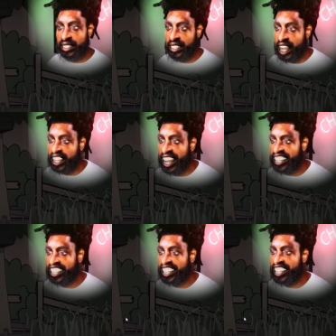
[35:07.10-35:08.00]
see. Oh, that's
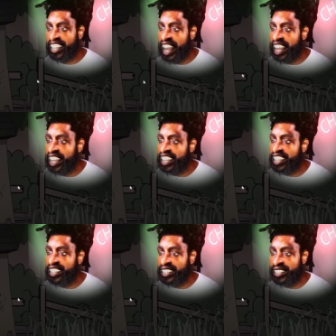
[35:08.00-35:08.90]
some stalking,
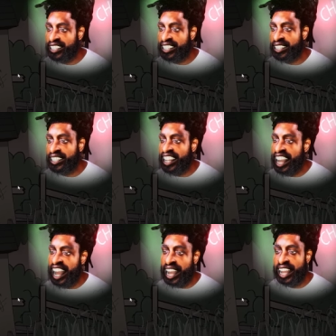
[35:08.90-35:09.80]
dude, too. Cause
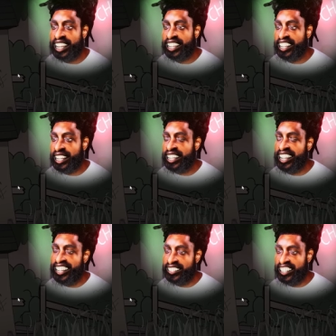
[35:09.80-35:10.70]
I, you know
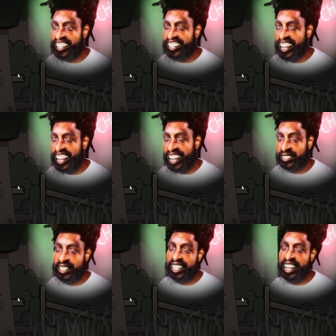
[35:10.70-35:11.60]
what? The first thing I
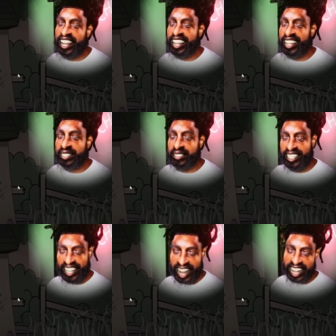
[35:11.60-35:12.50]
be thinking, let me
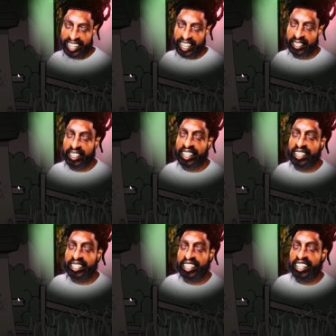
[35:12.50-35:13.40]
size you up.
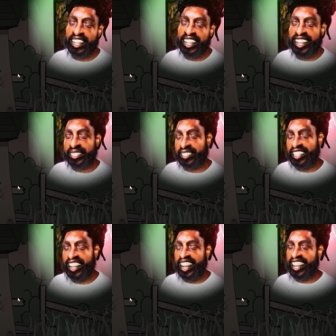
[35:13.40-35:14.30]
Let me
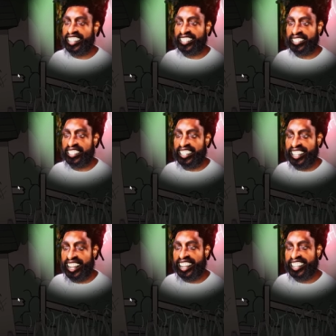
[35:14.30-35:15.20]
size you up.
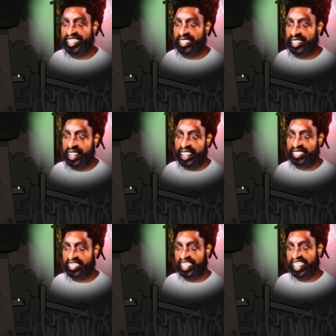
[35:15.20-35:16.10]
So
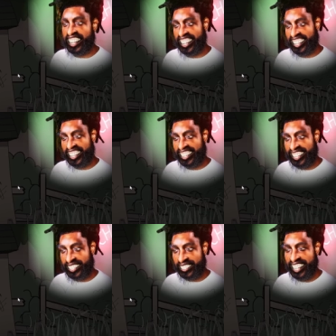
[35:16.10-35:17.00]
from the looks
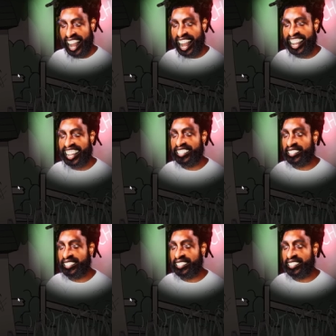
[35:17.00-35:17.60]
of it, I give him,